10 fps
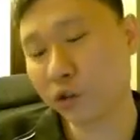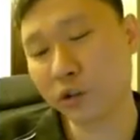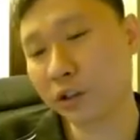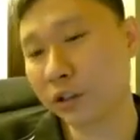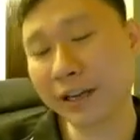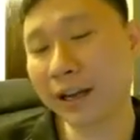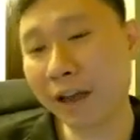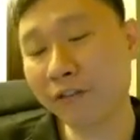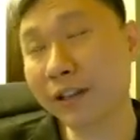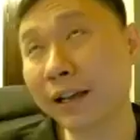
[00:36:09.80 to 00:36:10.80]
yeah,
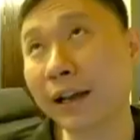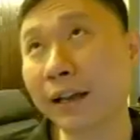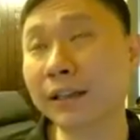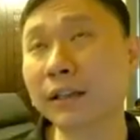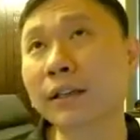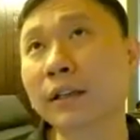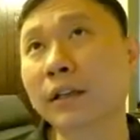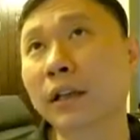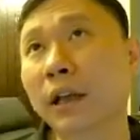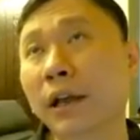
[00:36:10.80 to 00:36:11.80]
every day, I think
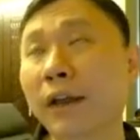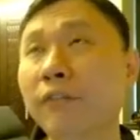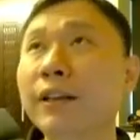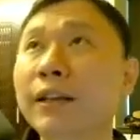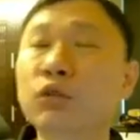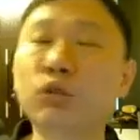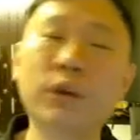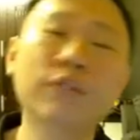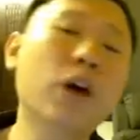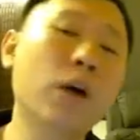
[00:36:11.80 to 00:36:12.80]
every day
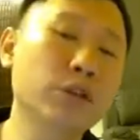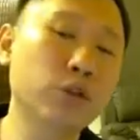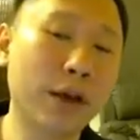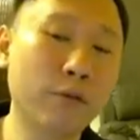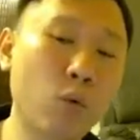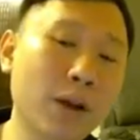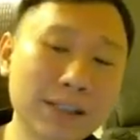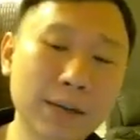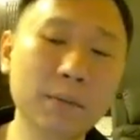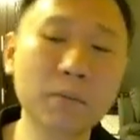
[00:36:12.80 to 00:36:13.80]
24 hours you have 1
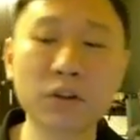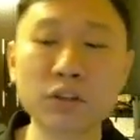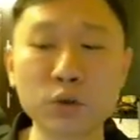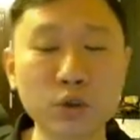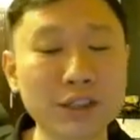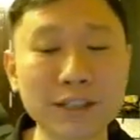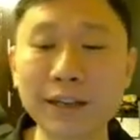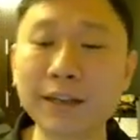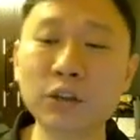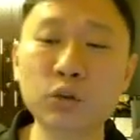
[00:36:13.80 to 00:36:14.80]
summon box, so you just
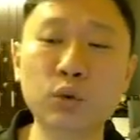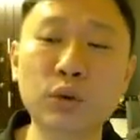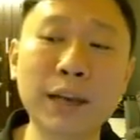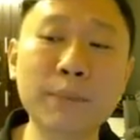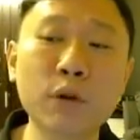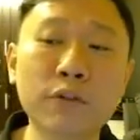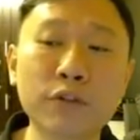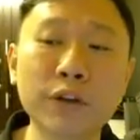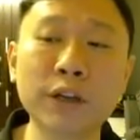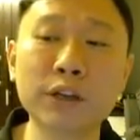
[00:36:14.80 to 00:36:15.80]
click it to claim your free. So